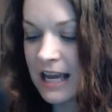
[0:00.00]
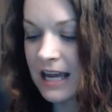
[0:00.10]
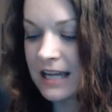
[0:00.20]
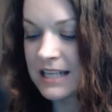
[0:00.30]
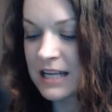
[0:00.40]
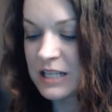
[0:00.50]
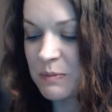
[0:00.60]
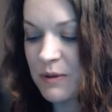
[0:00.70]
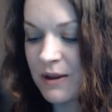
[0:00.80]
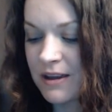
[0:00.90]
I tend to
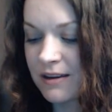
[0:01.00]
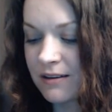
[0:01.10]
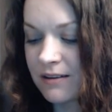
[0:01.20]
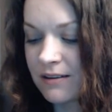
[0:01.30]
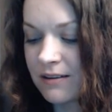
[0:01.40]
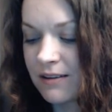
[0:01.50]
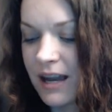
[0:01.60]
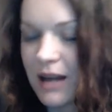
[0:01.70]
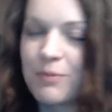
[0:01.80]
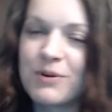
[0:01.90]
be the
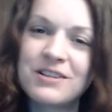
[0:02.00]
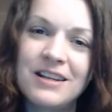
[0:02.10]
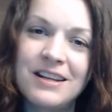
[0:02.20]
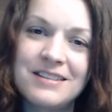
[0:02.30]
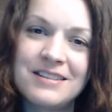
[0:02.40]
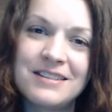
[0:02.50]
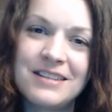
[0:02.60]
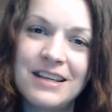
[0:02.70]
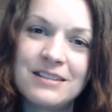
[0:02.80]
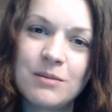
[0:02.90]
kind of person that doesn't
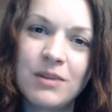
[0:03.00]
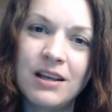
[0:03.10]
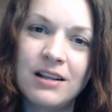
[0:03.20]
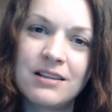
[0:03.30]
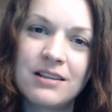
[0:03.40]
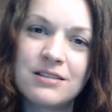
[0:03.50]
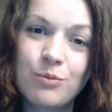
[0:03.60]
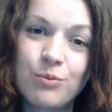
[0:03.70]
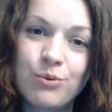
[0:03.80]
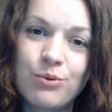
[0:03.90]
say something unless they're
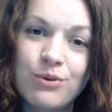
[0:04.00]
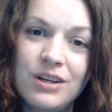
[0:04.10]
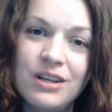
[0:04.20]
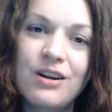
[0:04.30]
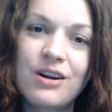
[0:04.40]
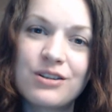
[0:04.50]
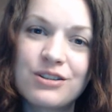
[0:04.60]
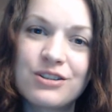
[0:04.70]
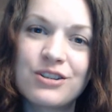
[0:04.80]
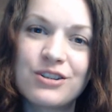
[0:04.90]
pretty darn
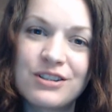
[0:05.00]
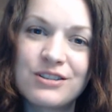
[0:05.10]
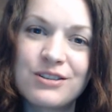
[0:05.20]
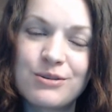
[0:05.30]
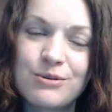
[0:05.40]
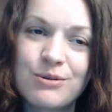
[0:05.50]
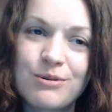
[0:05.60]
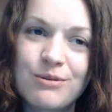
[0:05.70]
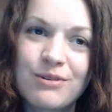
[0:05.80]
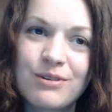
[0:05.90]
sure it's the
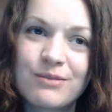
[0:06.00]
truth.